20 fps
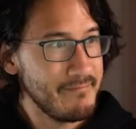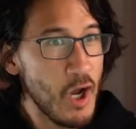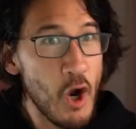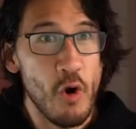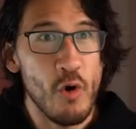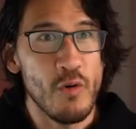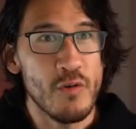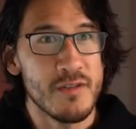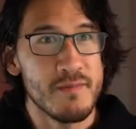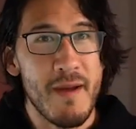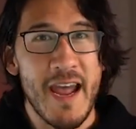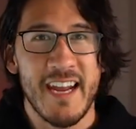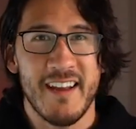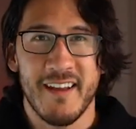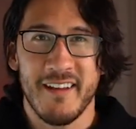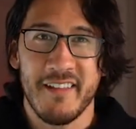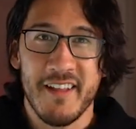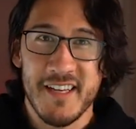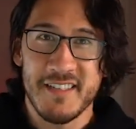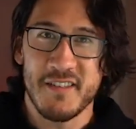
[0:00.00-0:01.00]
Who's
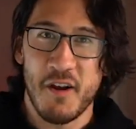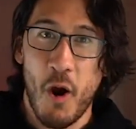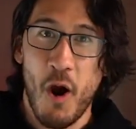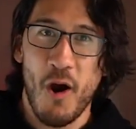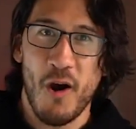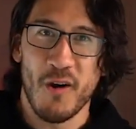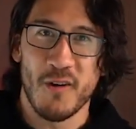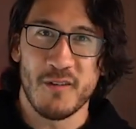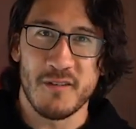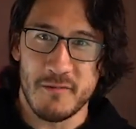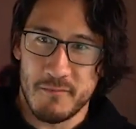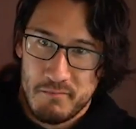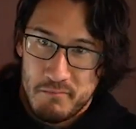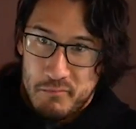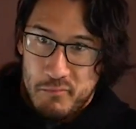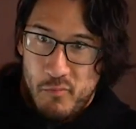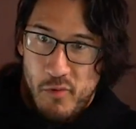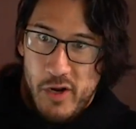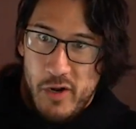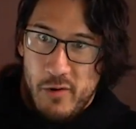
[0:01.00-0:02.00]
making these calls?
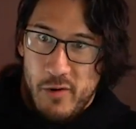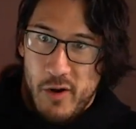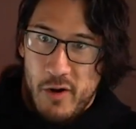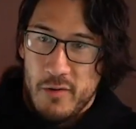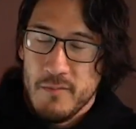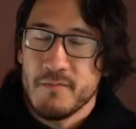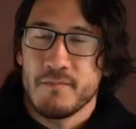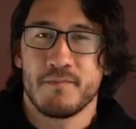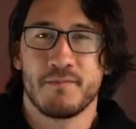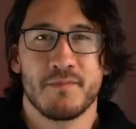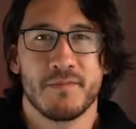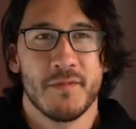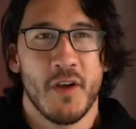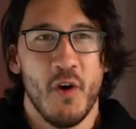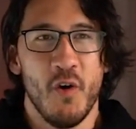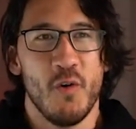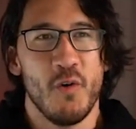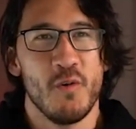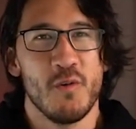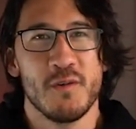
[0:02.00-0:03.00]
We don't know.
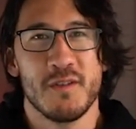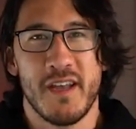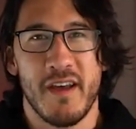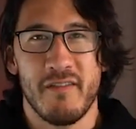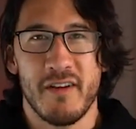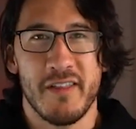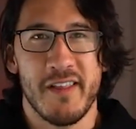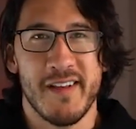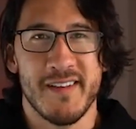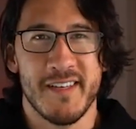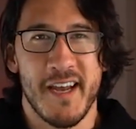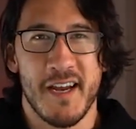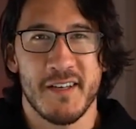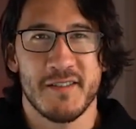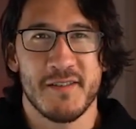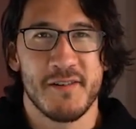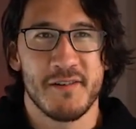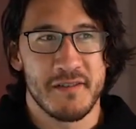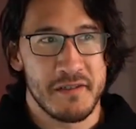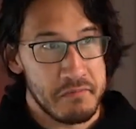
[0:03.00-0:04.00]
Who's giving these
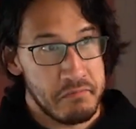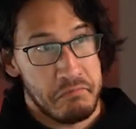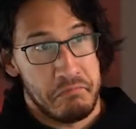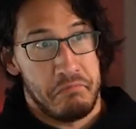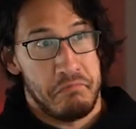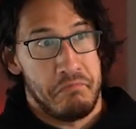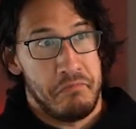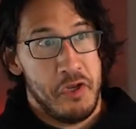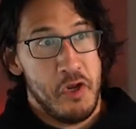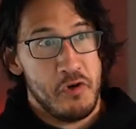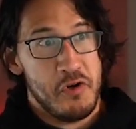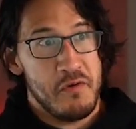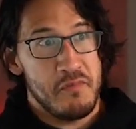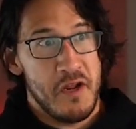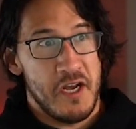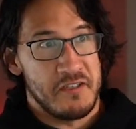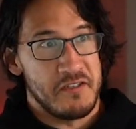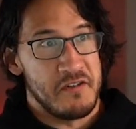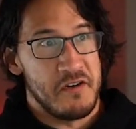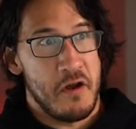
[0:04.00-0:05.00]
answers? YouTube
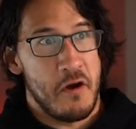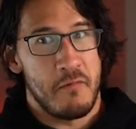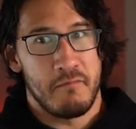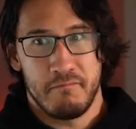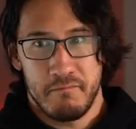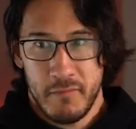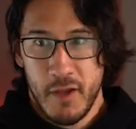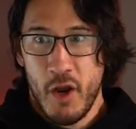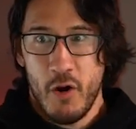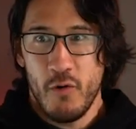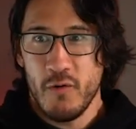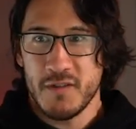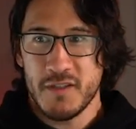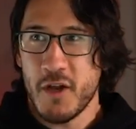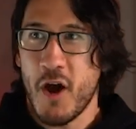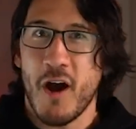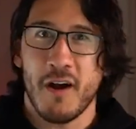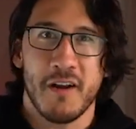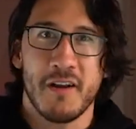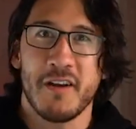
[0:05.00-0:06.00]
doesn't know. Who's
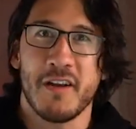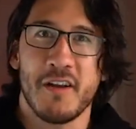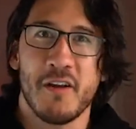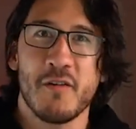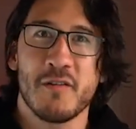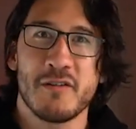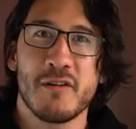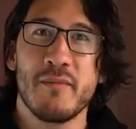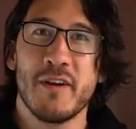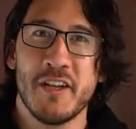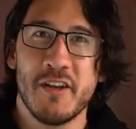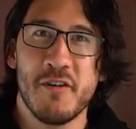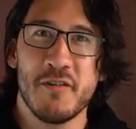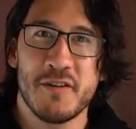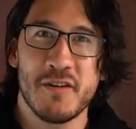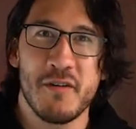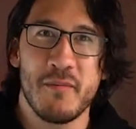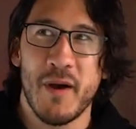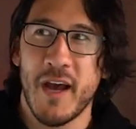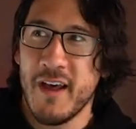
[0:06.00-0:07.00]
talking to YouTube and
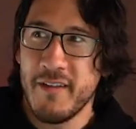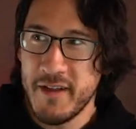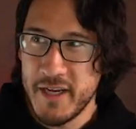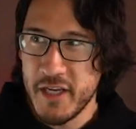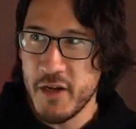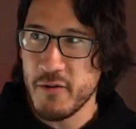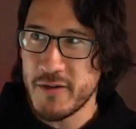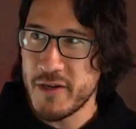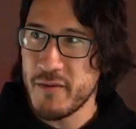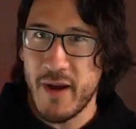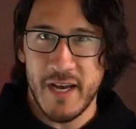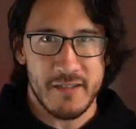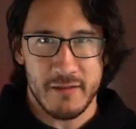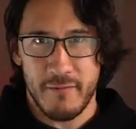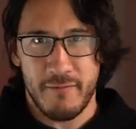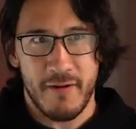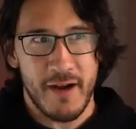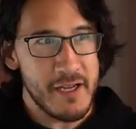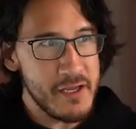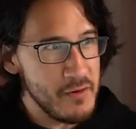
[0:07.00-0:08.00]
YouTube that YouTube has
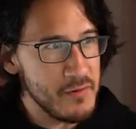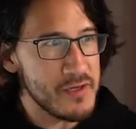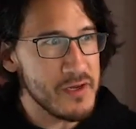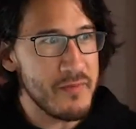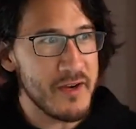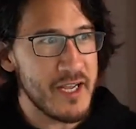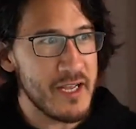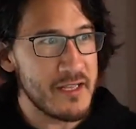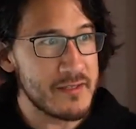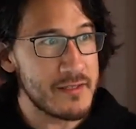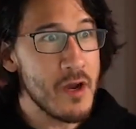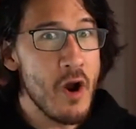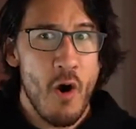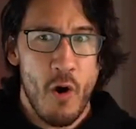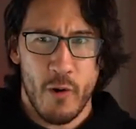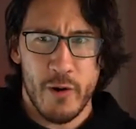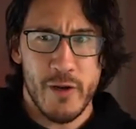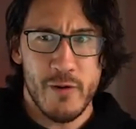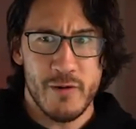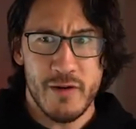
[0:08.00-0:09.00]
to fight YouTube against
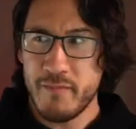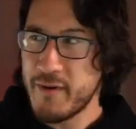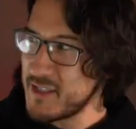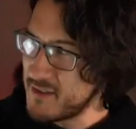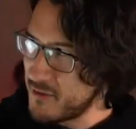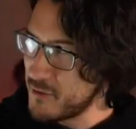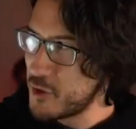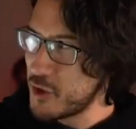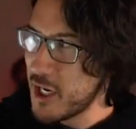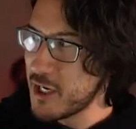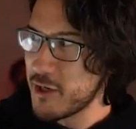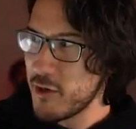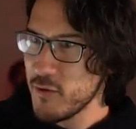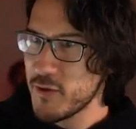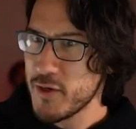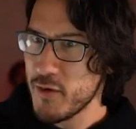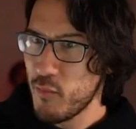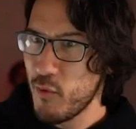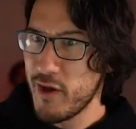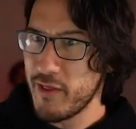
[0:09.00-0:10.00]
or YouTube has to check
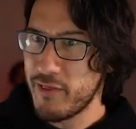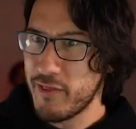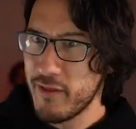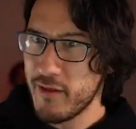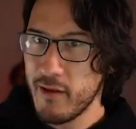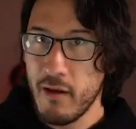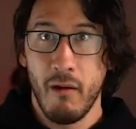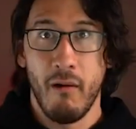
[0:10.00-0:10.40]
YouTube with?